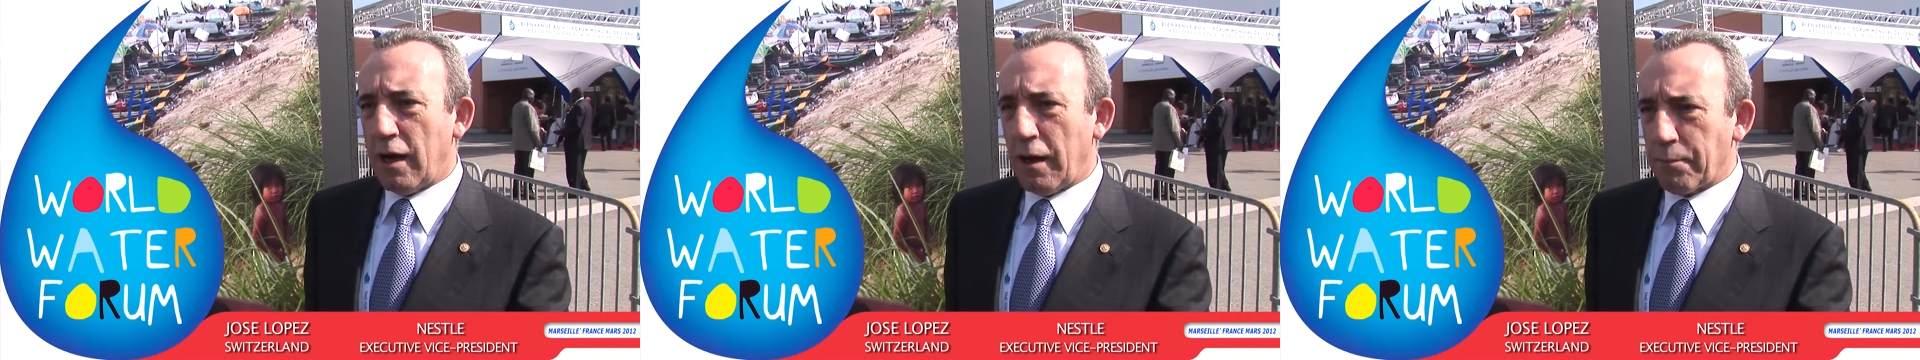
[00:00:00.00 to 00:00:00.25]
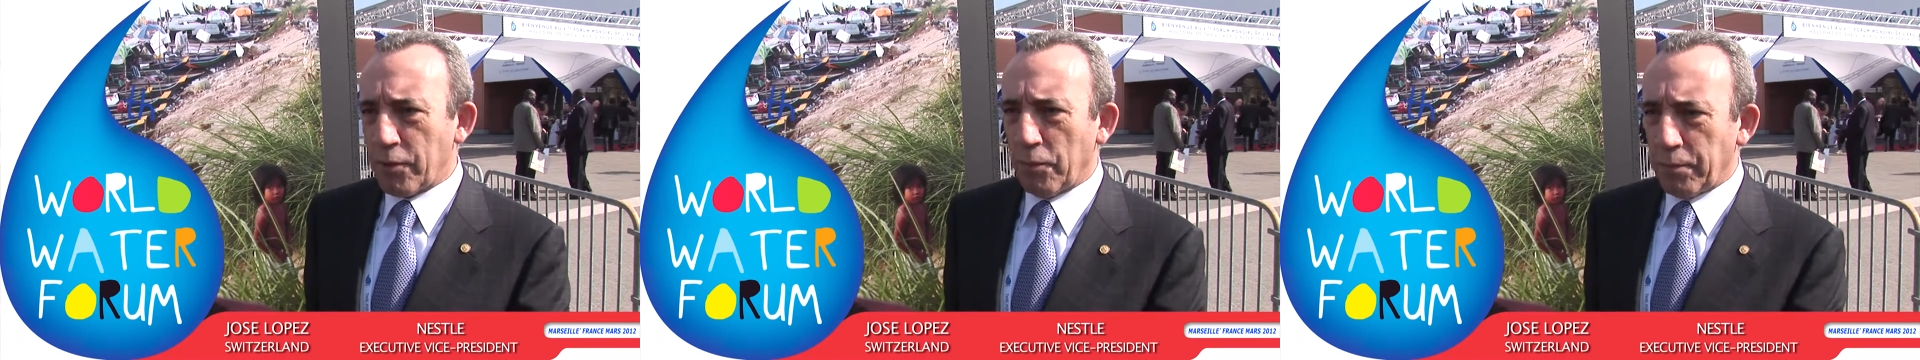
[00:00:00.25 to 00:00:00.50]

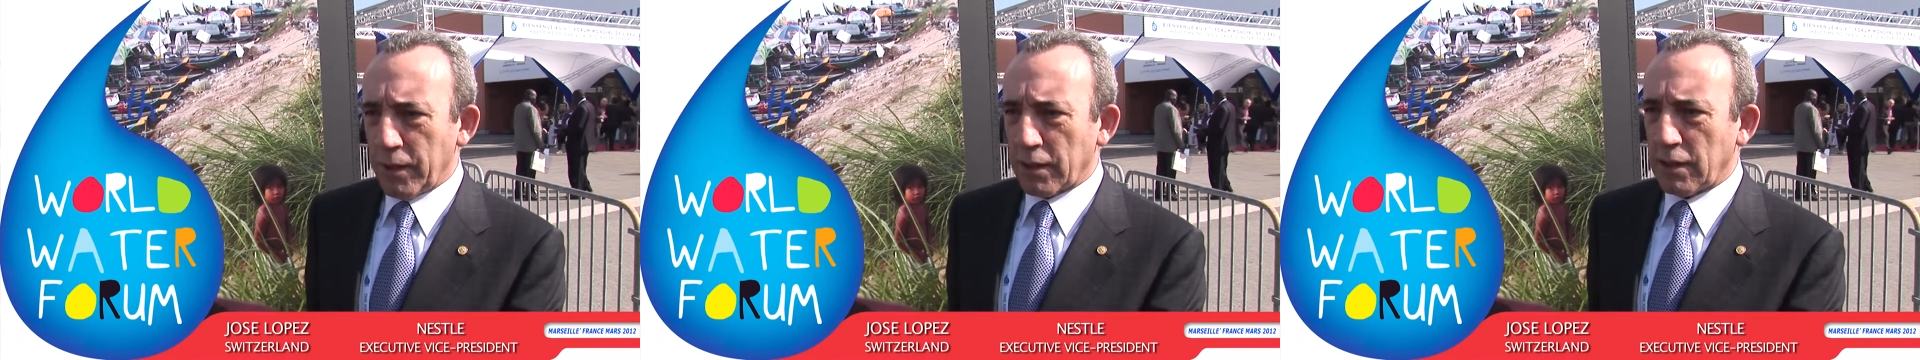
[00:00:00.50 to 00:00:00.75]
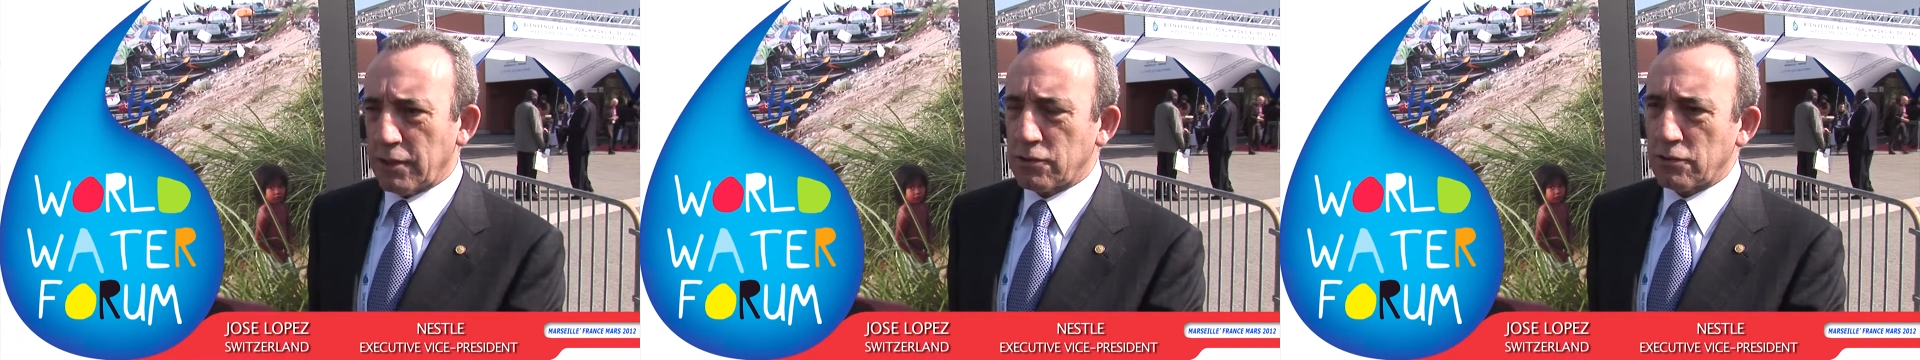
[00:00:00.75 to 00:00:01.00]

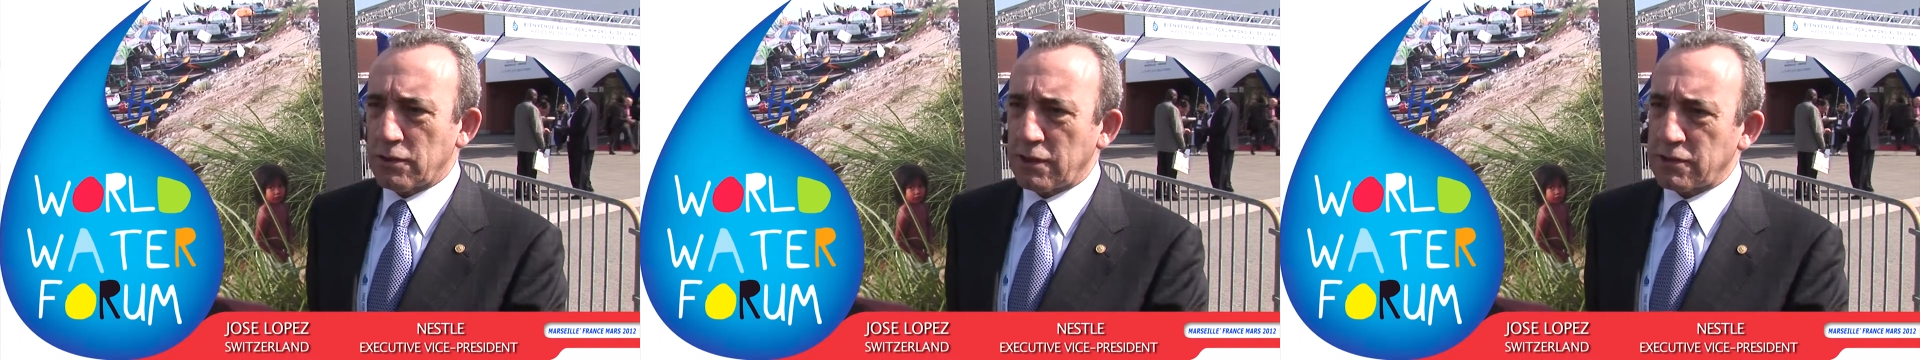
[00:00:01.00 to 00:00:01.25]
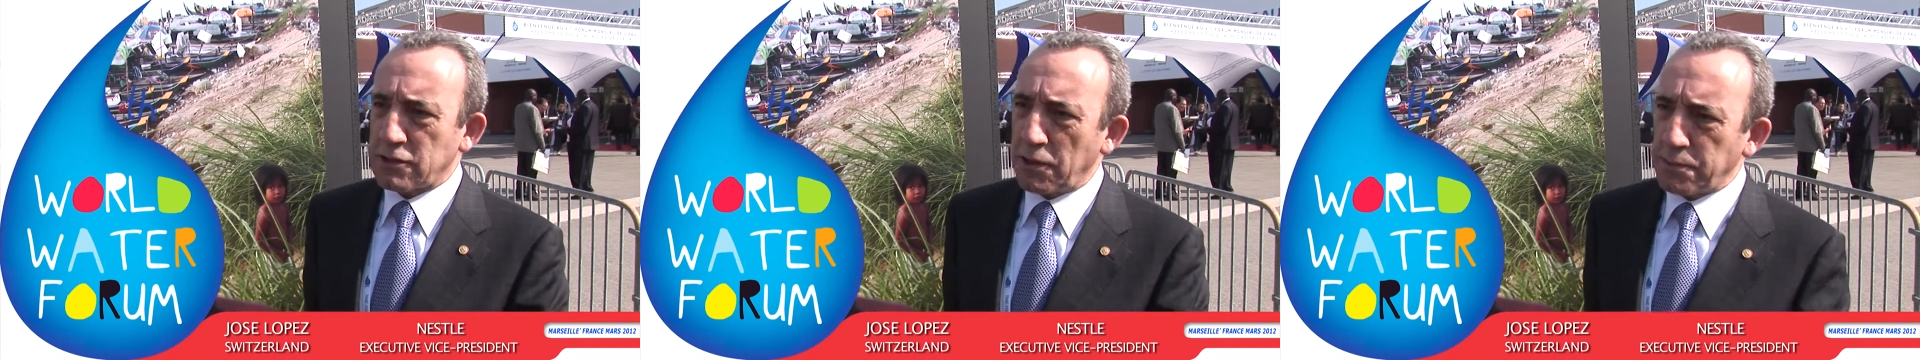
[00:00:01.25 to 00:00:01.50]
appropriately, so
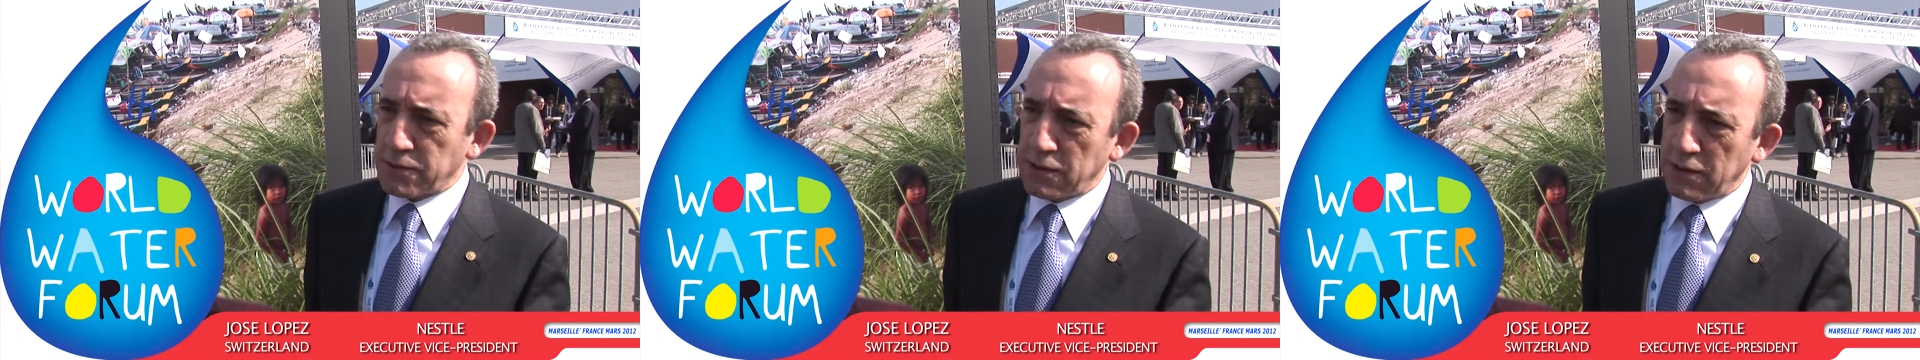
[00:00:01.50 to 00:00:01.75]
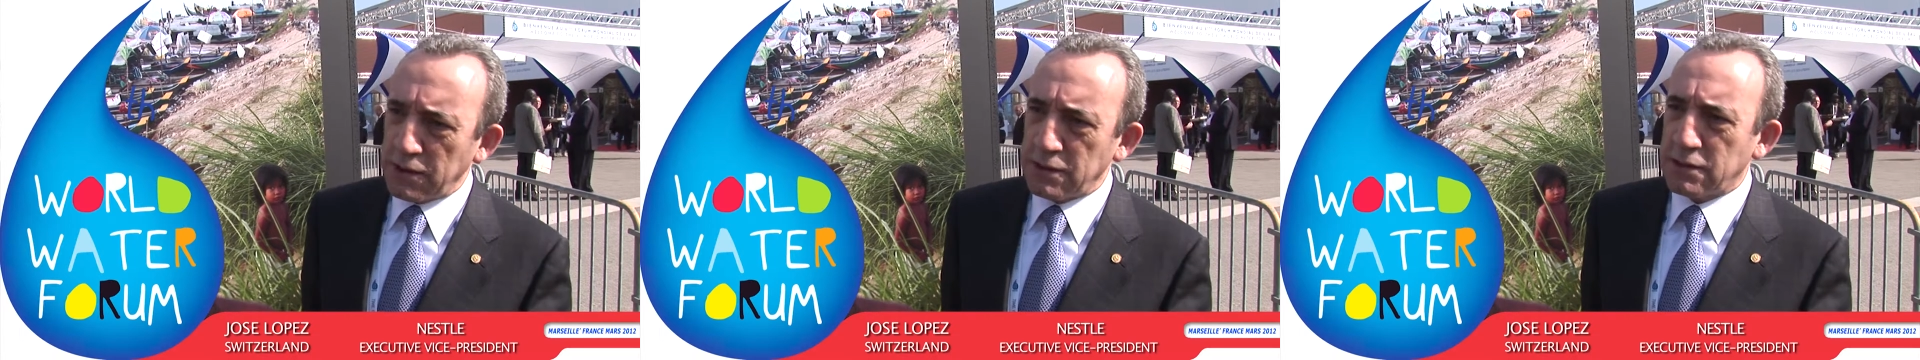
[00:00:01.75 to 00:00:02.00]
that
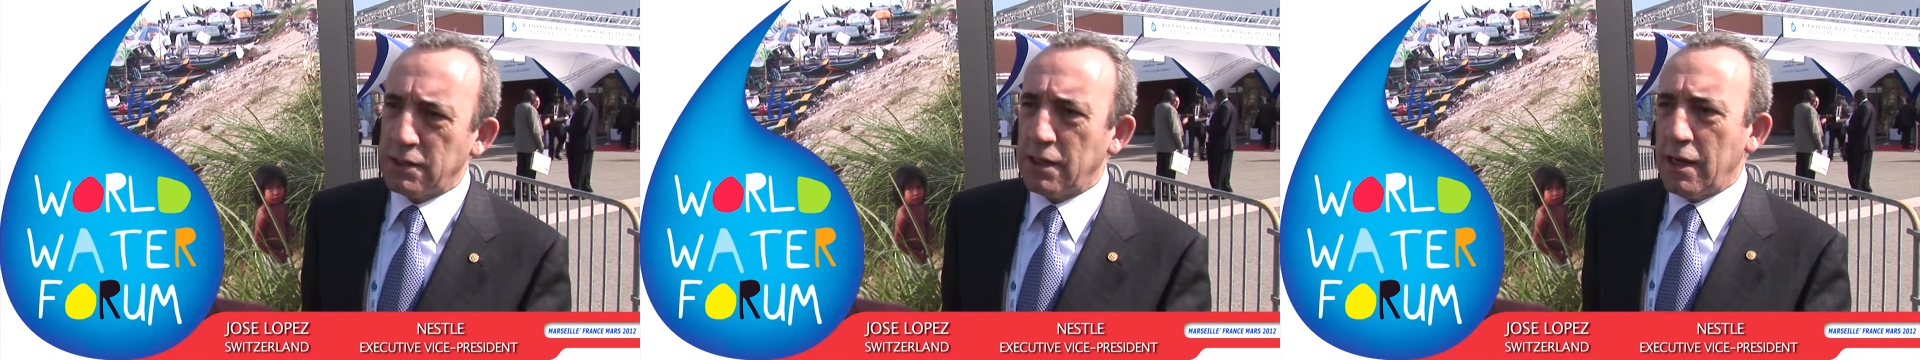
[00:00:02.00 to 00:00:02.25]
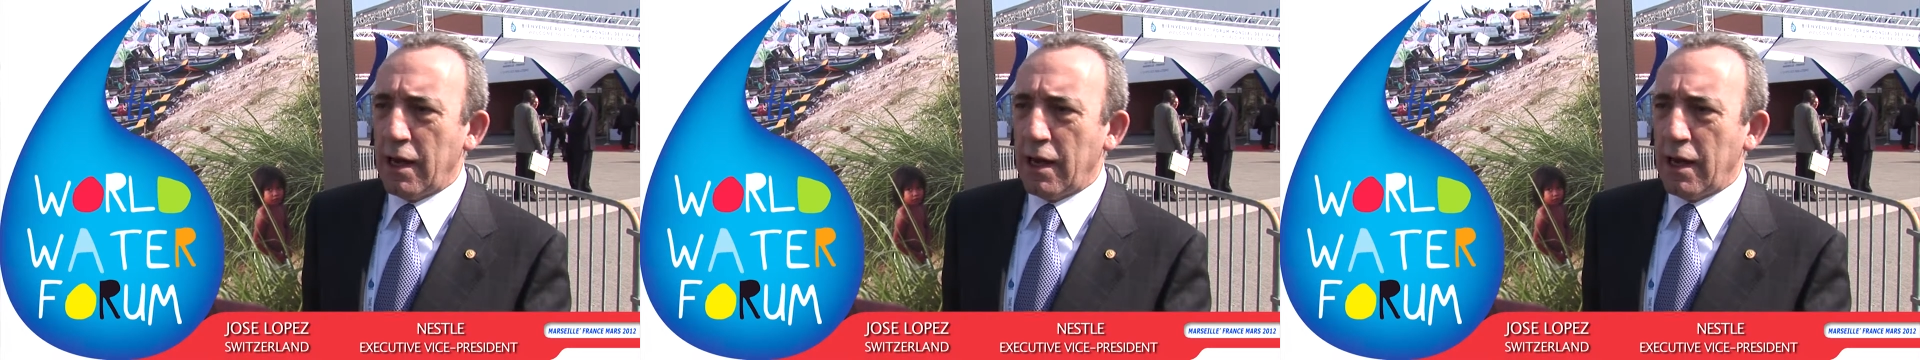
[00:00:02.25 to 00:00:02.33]
subsidies